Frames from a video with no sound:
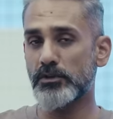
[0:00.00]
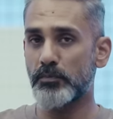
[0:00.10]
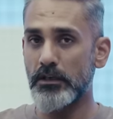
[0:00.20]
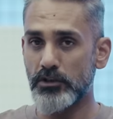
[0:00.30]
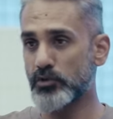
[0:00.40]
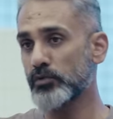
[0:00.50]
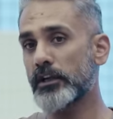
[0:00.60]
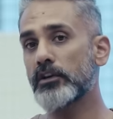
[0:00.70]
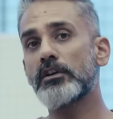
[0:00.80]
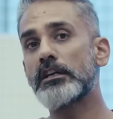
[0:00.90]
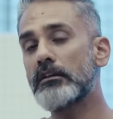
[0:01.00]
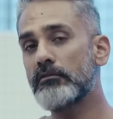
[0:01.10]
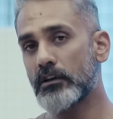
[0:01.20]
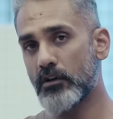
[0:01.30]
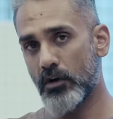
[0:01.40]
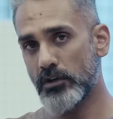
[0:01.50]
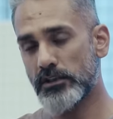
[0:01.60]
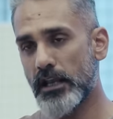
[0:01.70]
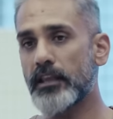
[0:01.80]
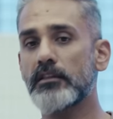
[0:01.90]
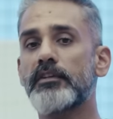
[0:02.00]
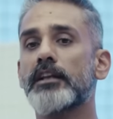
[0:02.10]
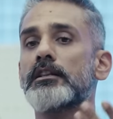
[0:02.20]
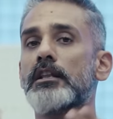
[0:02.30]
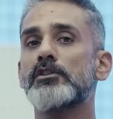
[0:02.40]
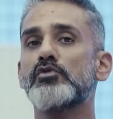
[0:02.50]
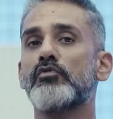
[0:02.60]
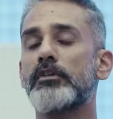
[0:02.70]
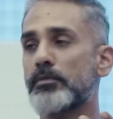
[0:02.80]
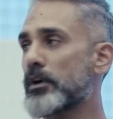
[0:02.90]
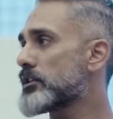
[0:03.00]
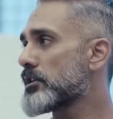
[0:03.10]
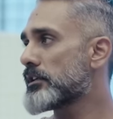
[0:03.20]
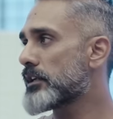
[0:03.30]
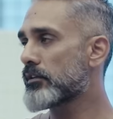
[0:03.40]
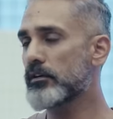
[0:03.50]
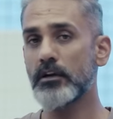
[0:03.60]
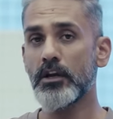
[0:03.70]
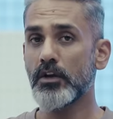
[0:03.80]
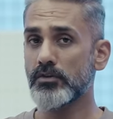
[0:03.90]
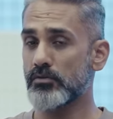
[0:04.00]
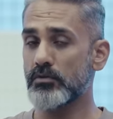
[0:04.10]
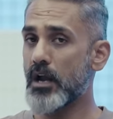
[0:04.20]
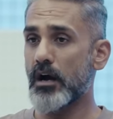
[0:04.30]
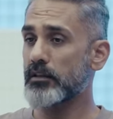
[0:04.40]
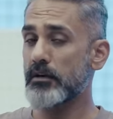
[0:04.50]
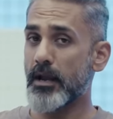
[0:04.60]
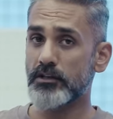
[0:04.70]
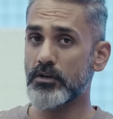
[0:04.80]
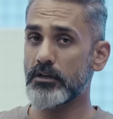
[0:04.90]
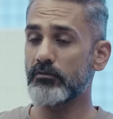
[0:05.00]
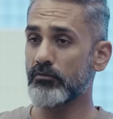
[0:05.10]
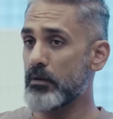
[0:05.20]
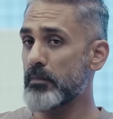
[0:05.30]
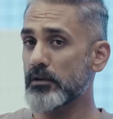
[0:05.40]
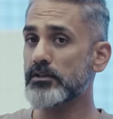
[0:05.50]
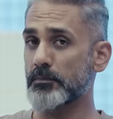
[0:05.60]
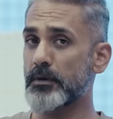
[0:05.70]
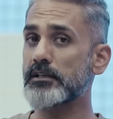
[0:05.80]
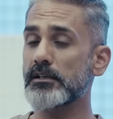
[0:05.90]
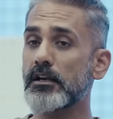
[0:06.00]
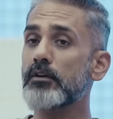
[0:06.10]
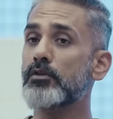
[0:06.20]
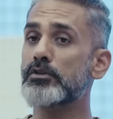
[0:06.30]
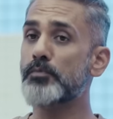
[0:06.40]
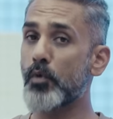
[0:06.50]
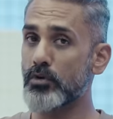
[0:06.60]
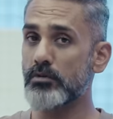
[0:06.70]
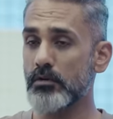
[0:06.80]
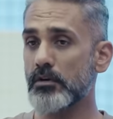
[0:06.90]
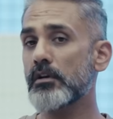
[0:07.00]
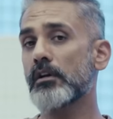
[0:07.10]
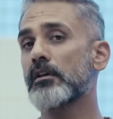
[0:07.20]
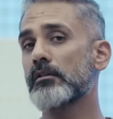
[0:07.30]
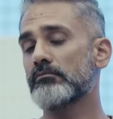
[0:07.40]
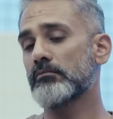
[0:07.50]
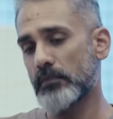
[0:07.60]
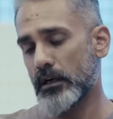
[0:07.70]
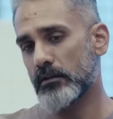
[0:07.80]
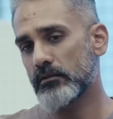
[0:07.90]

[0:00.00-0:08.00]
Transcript: space issue that your knee will cause and the fact that there is no wind protection, etc. So the R3 R3 actually will make a surprisingly good sport tourer, but